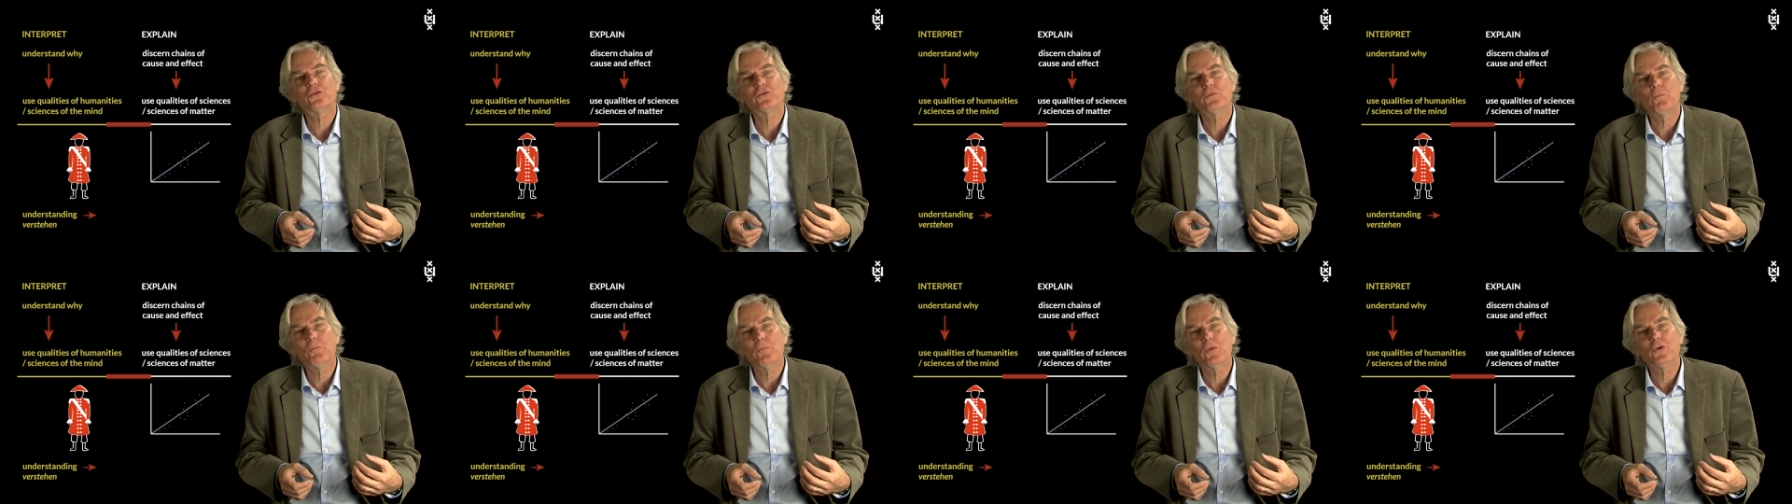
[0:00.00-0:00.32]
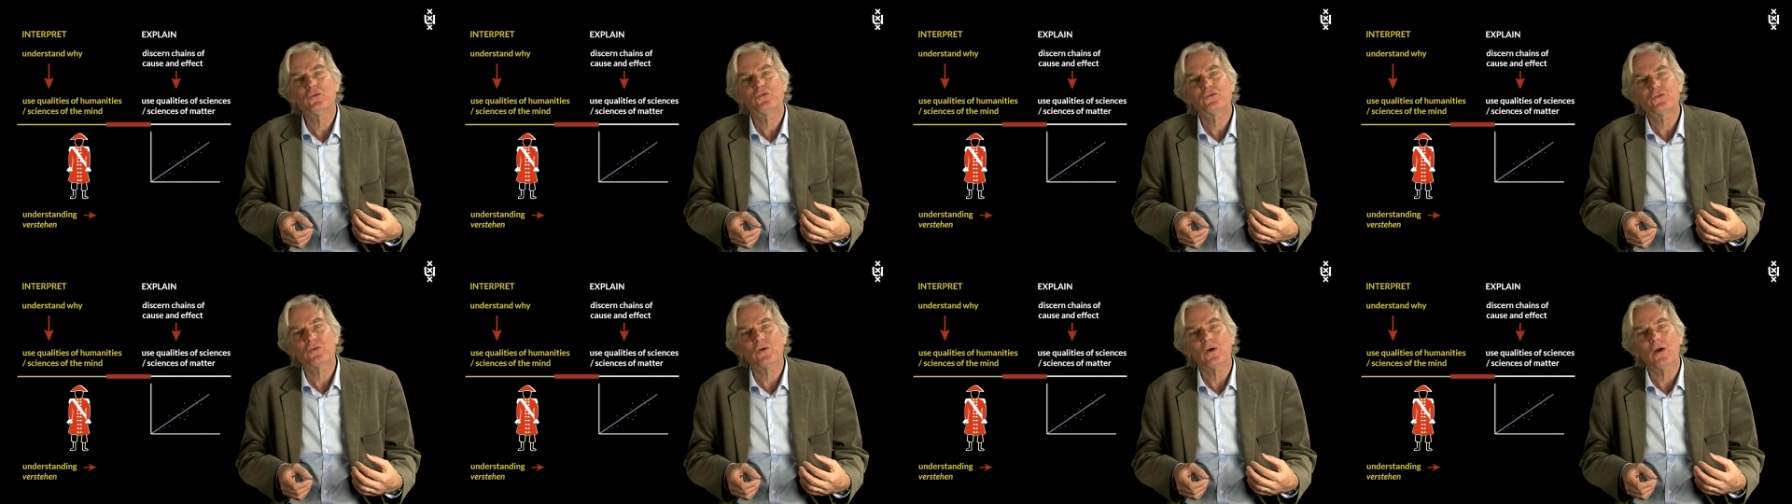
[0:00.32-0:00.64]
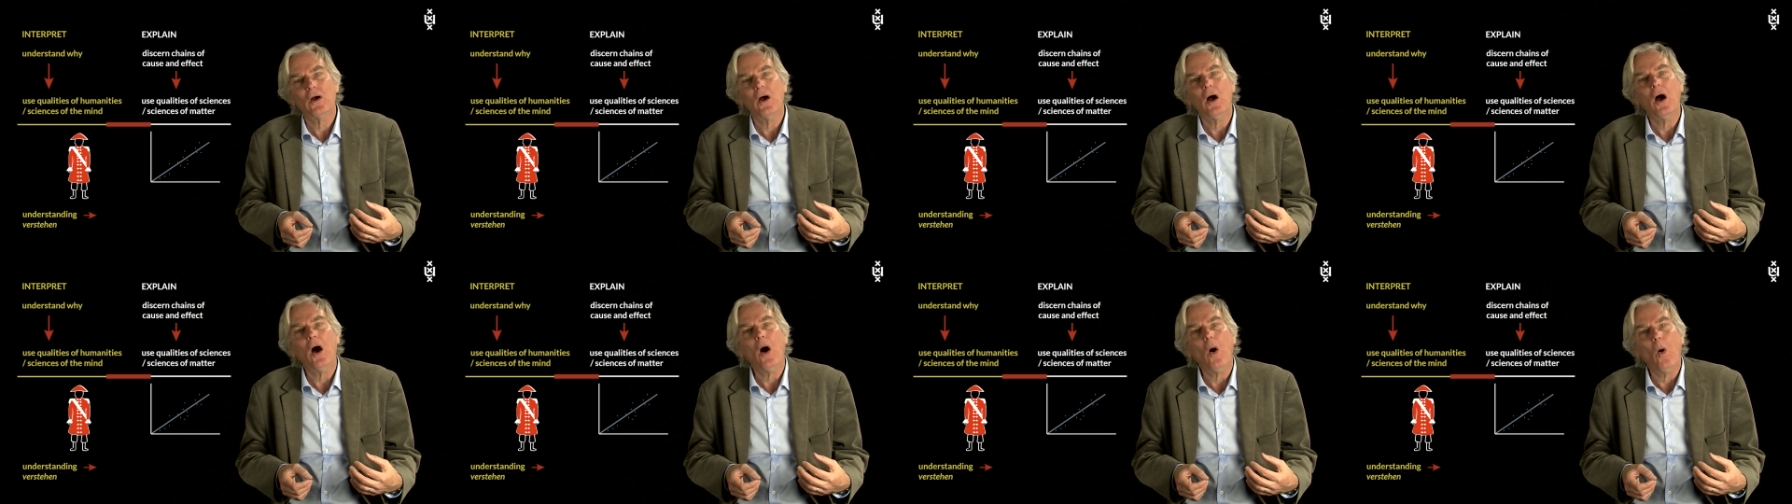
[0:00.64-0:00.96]
must
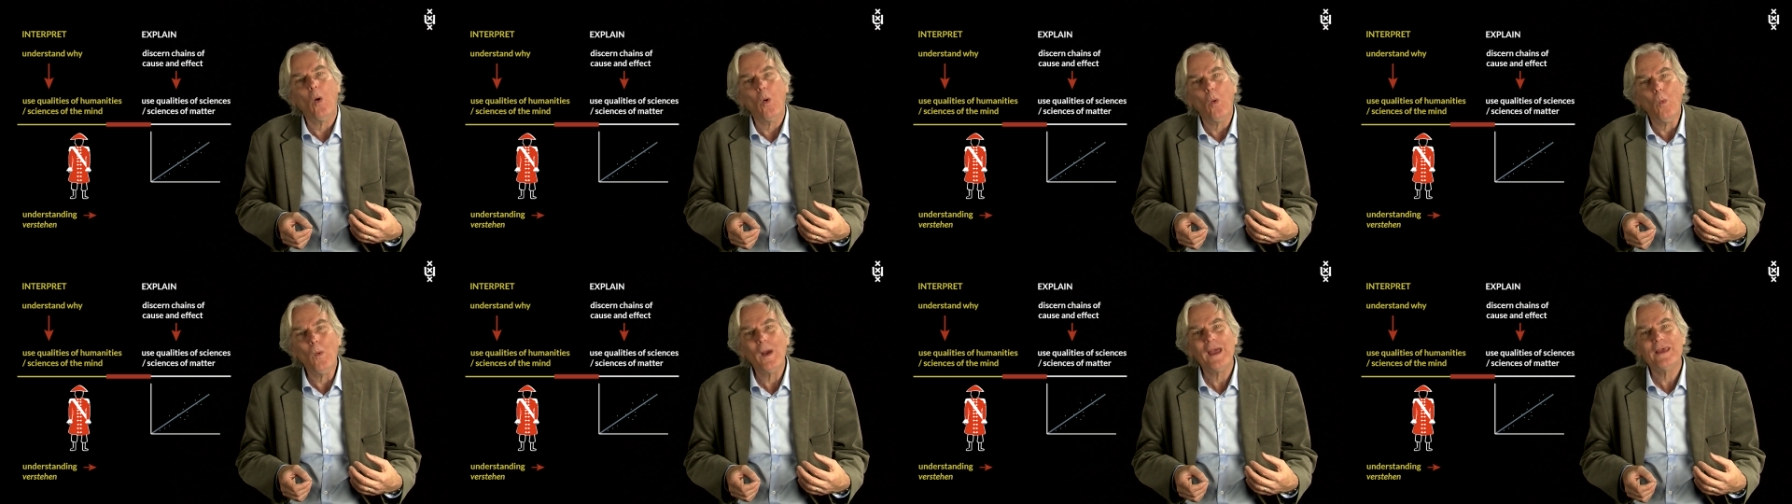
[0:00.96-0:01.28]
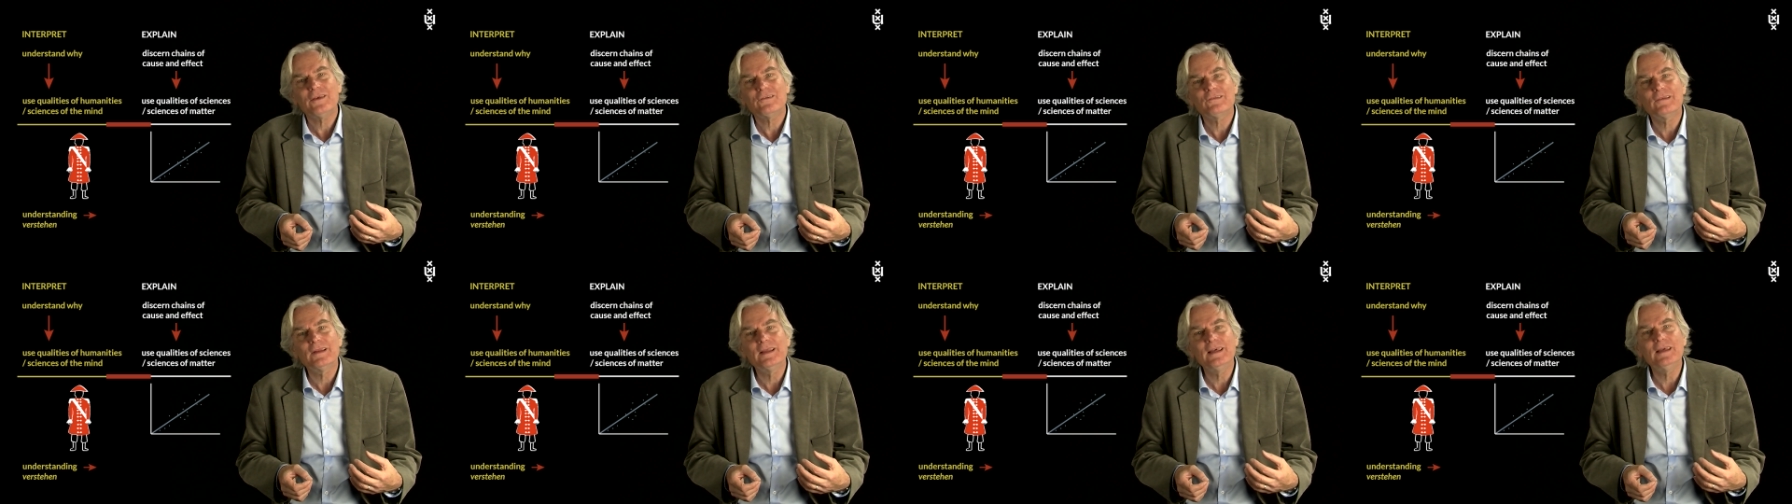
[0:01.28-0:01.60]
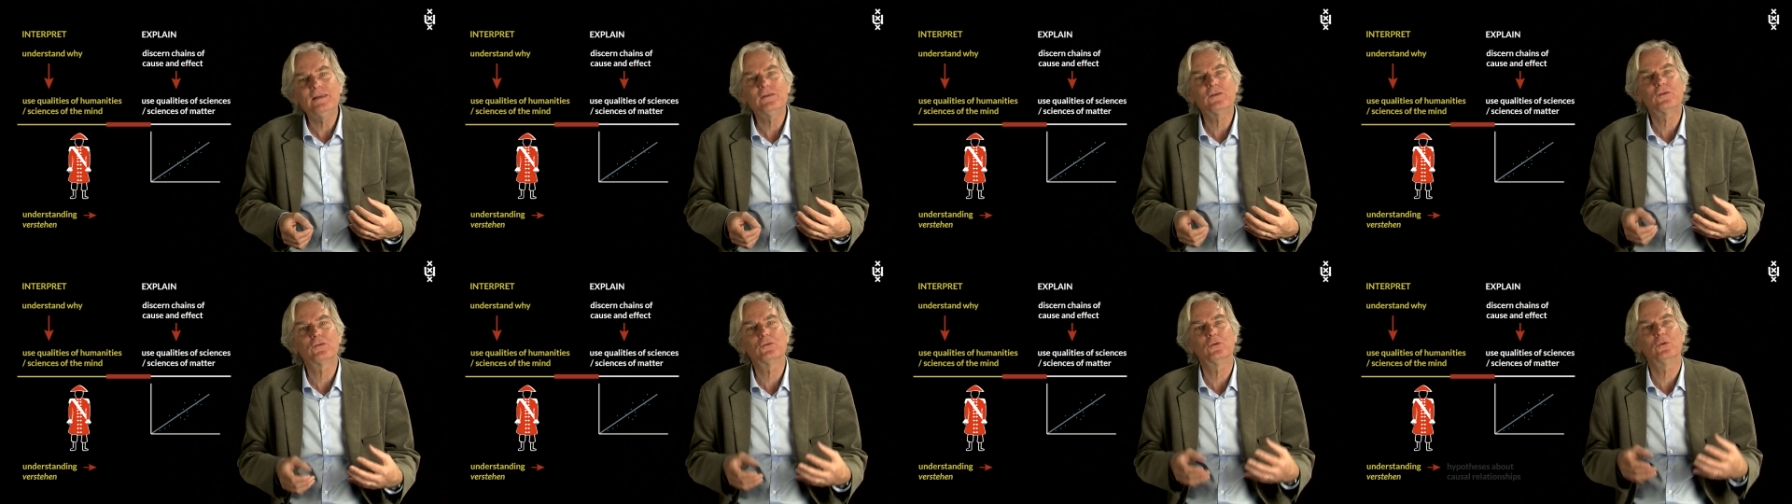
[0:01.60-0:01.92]
always
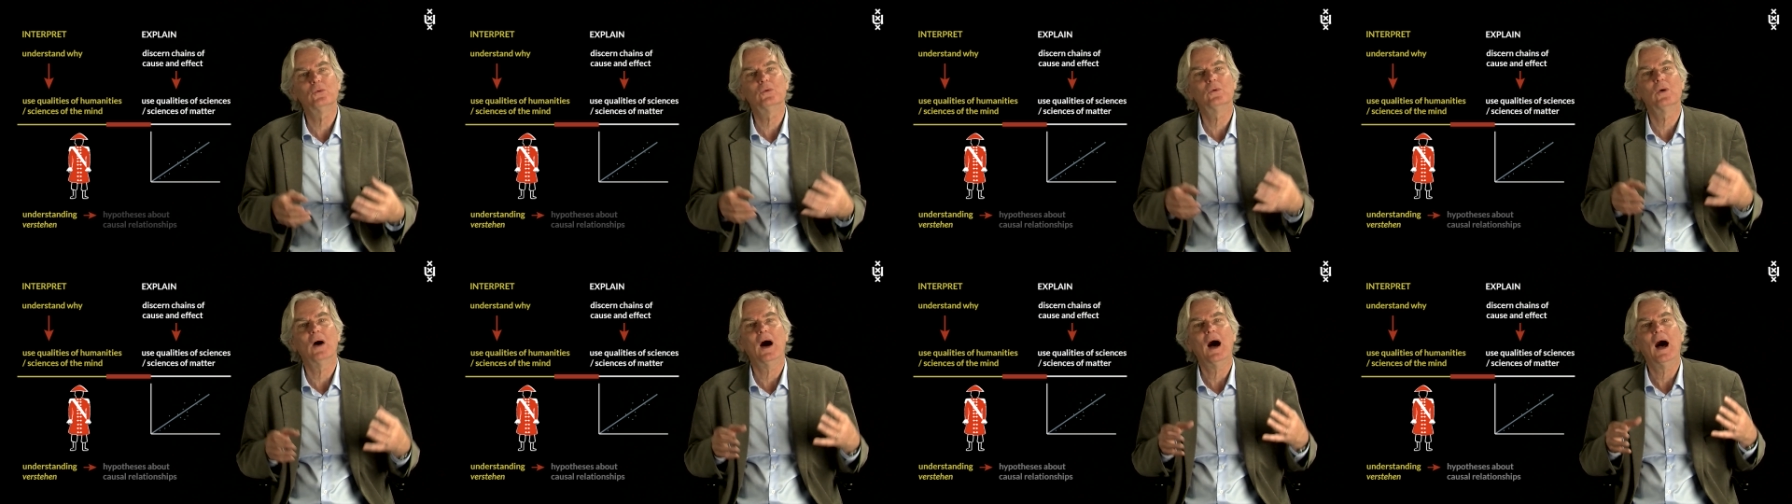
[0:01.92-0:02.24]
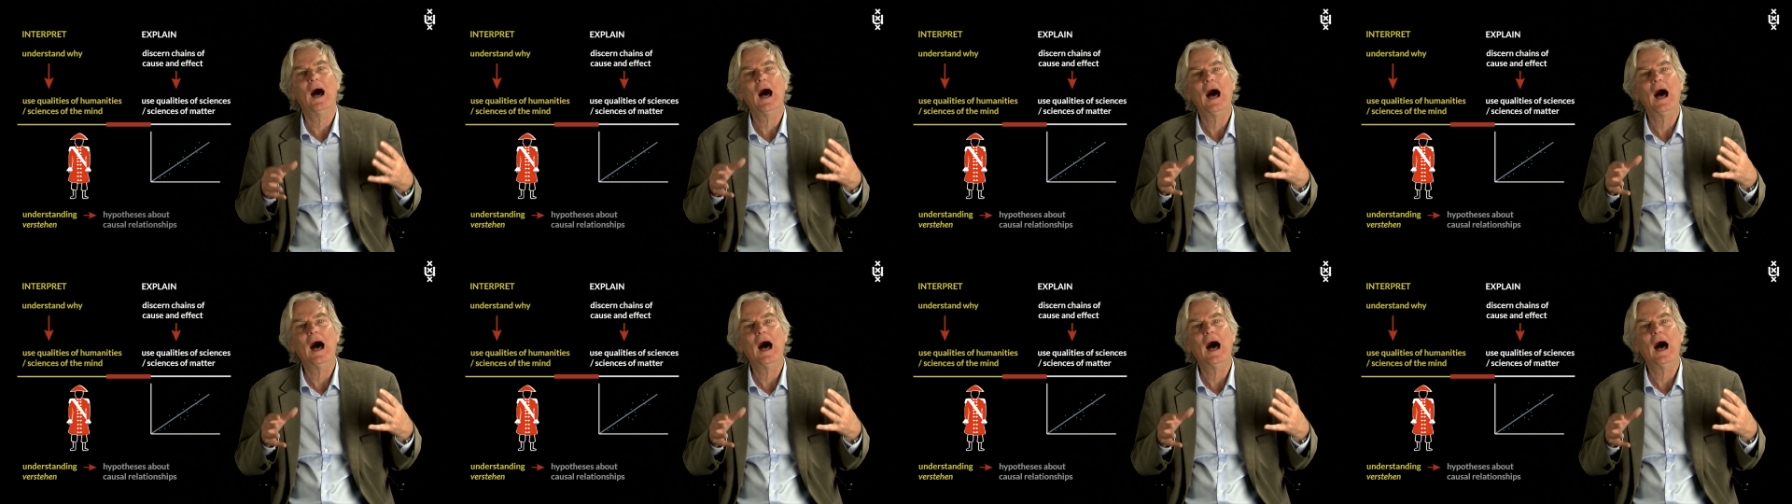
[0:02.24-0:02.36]
lead to